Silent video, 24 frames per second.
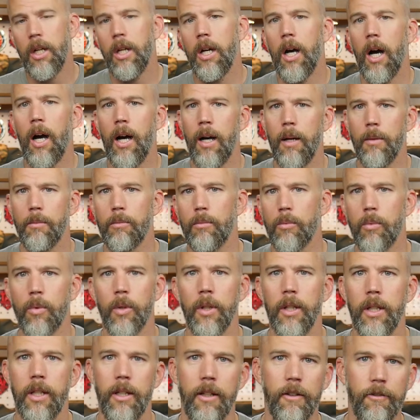um,
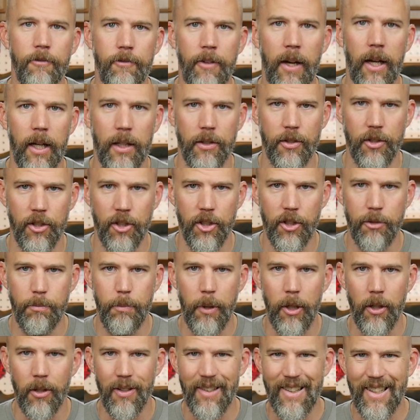really affects the
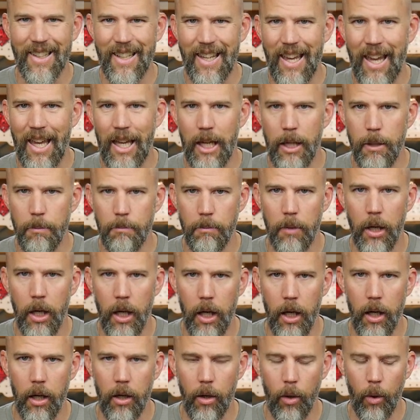spirit of the game
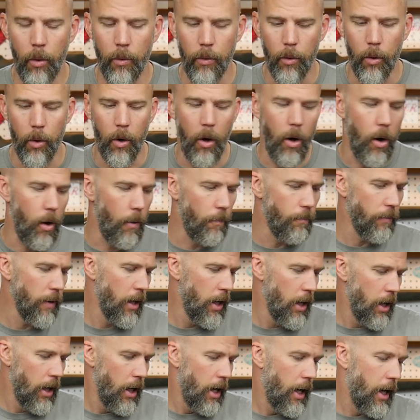uh, overall.
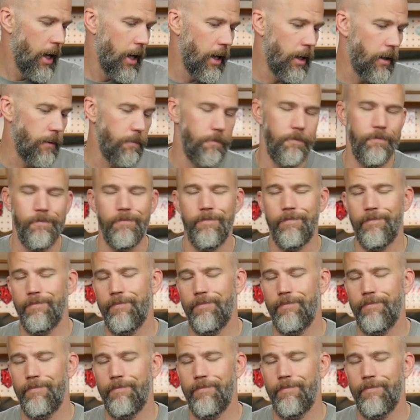And